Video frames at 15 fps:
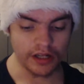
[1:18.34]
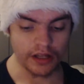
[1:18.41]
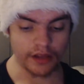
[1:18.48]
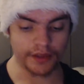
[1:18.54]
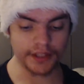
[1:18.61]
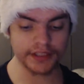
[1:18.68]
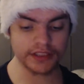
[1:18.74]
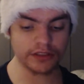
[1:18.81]

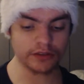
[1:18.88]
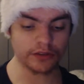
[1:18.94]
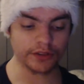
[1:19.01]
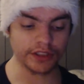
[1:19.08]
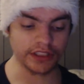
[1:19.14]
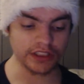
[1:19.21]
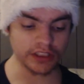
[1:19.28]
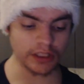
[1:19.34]
This
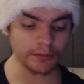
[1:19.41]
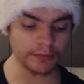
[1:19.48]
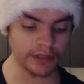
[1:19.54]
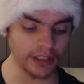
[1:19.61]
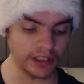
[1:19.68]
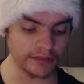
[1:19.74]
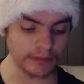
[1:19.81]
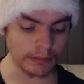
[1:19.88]
story is
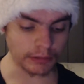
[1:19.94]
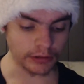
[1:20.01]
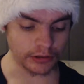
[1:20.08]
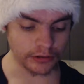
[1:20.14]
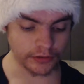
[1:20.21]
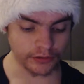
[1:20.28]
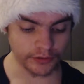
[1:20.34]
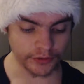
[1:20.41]
unbelievable.
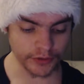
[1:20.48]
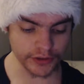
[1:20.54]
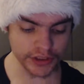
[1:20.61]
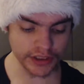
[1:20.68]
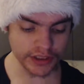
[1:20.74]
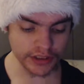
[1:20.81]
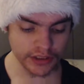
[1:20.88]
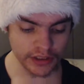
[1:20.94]
You
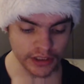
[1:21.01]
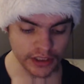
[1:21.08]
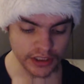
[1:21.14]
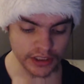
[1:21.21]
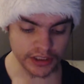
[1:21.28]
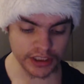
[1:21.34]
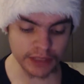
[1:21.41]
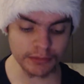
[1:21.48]
see,
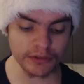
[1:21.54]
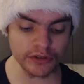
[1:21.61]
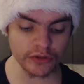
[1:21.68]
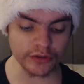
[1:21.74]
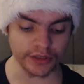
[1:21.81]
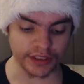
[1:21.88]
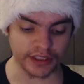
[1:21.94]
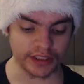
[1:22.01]
Jim is
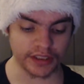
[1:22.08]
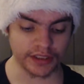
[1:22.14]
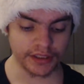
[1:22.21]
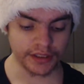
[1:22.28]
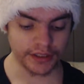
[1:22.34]
unique.